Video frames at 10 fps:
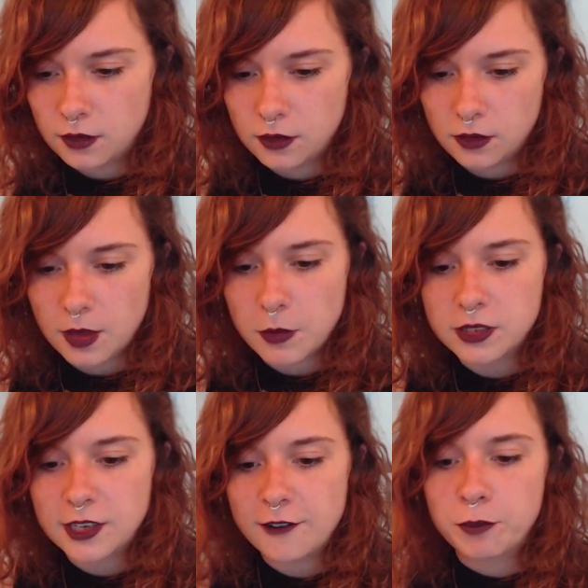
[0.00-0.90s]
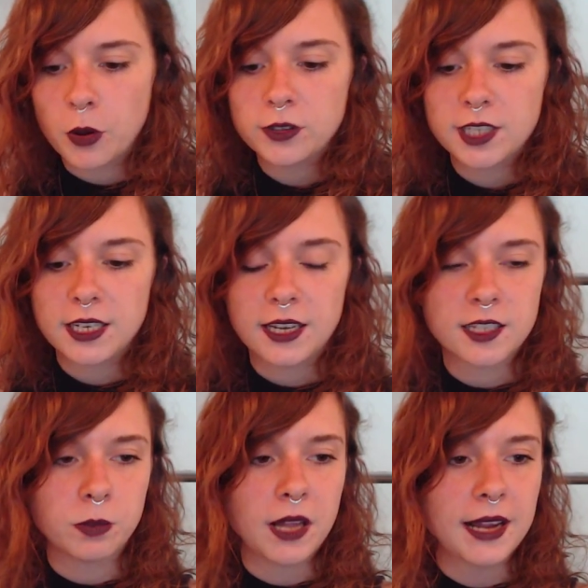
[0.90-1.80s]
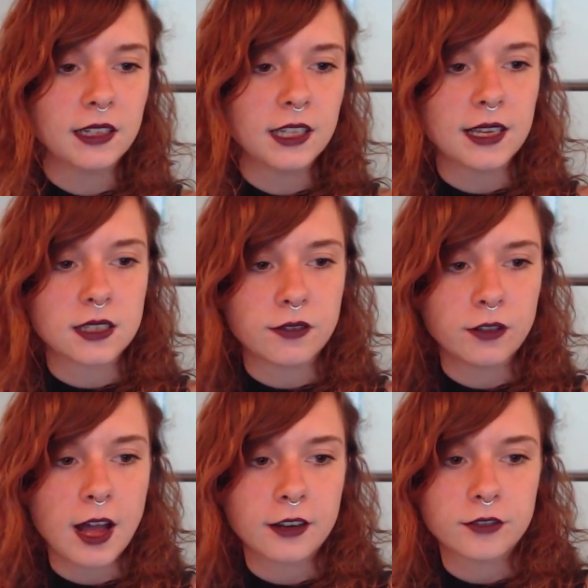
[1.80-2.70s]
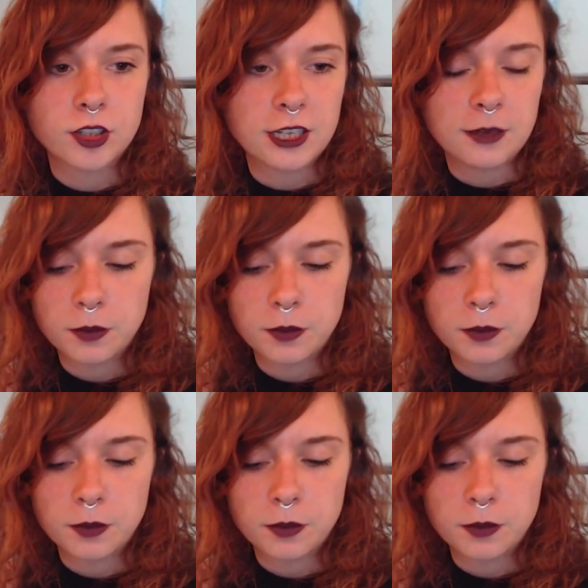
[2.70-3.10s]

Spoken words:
They must have bolted as blindly as a flock of sheep.